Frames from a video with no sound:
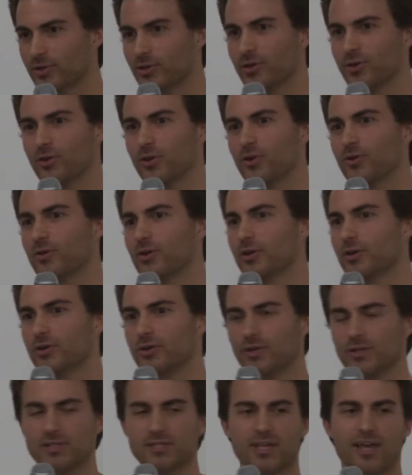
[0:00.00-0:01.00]
You can go there, you
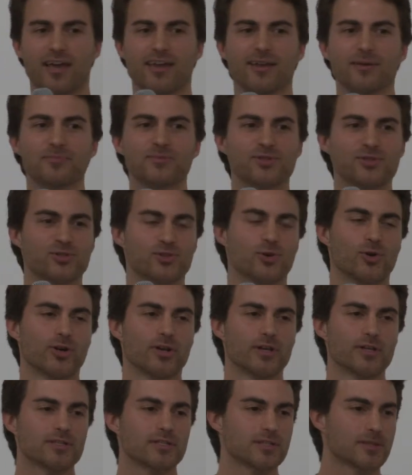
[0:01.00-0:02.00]
can sign up to join
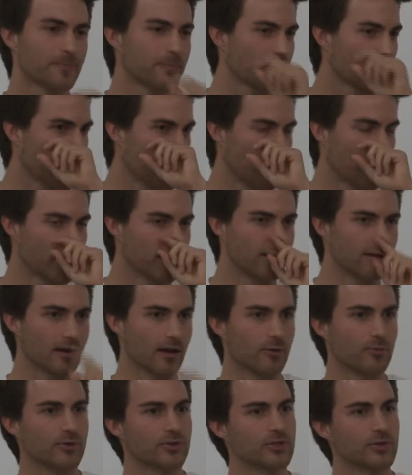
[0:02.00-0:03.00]
us. And
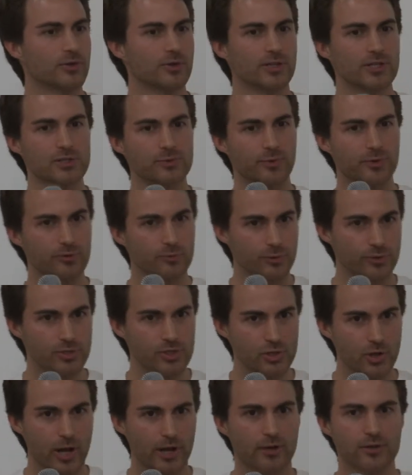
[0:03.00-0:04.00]
we're doing this with Root
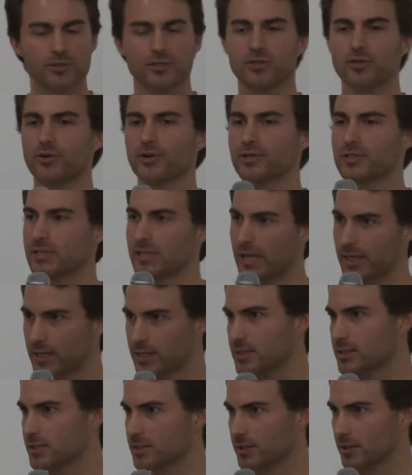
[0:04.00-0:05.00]
Strikers. Lawrence
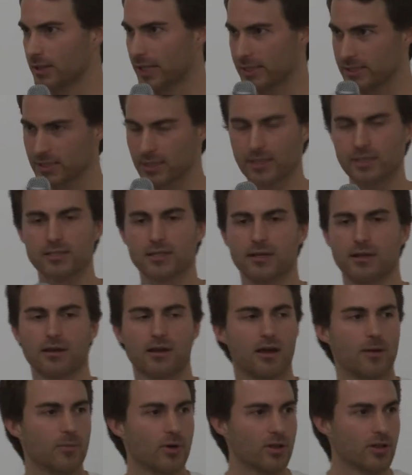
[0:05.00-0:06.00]
Lessig is going to
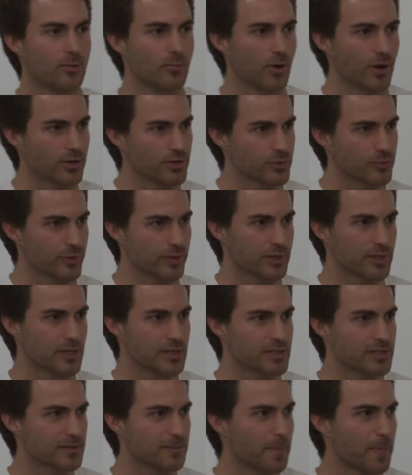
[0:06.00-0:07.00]
come on the march with
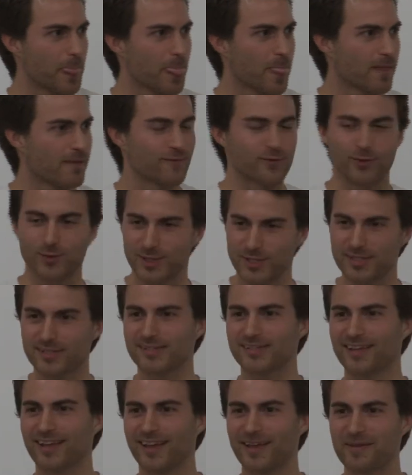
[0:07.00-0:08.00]
us for at least a
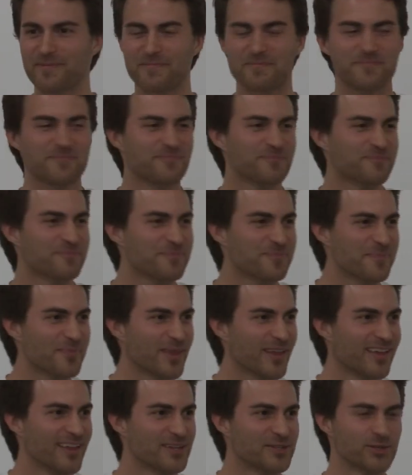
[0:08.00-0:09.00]
day.
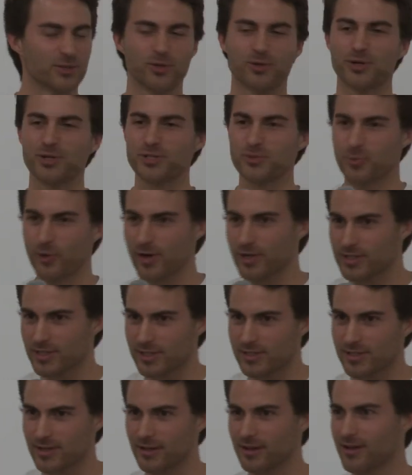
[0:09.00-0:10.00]
Dolores Huerta
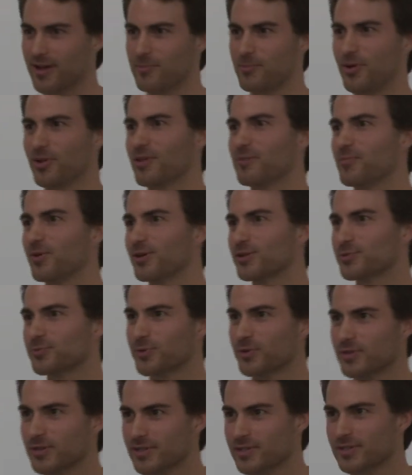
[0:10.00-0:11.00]
is going to come on the march
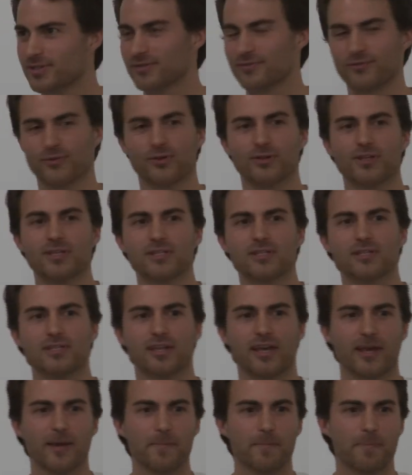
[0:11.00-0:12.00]
with us for at least a
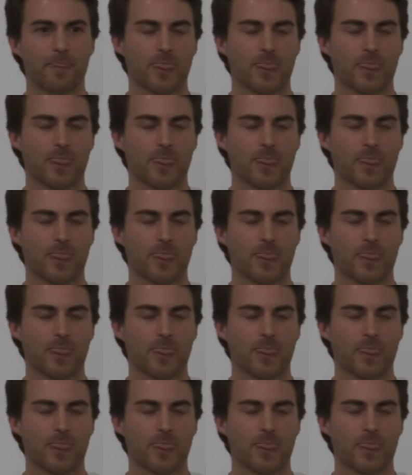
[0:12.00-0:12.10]
day.